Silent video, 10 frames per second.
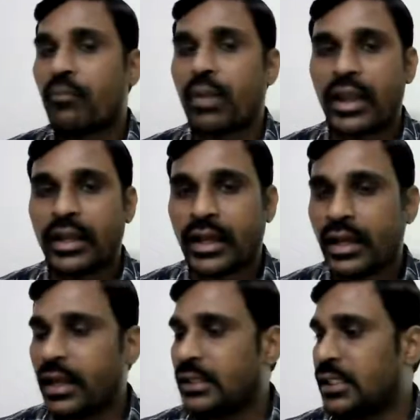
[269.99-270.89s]
By
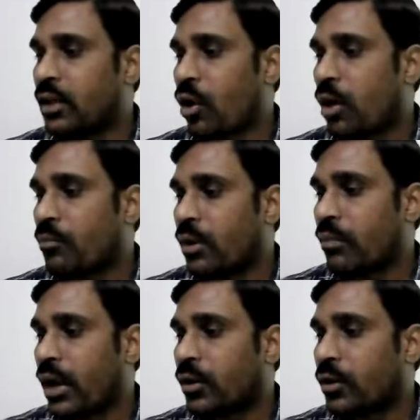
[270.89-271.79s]
encouraging common
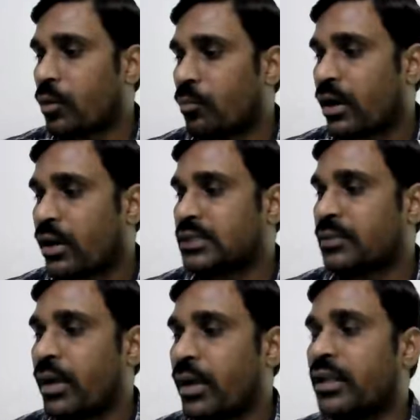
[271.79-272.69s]
man to
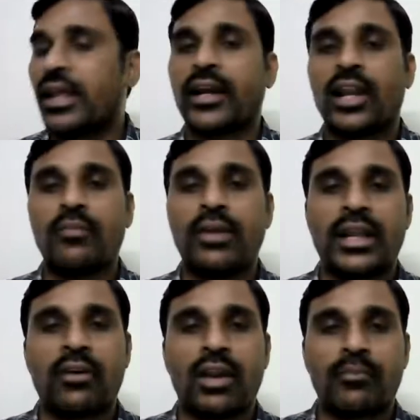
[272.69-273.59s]
participate in the economic
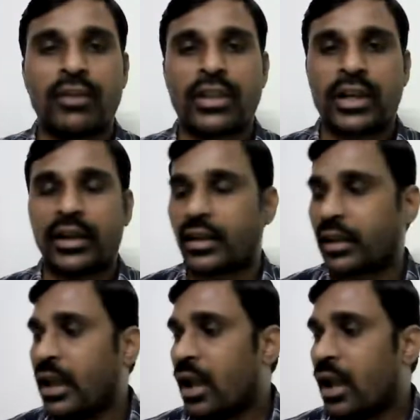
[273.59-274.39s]
development of the country.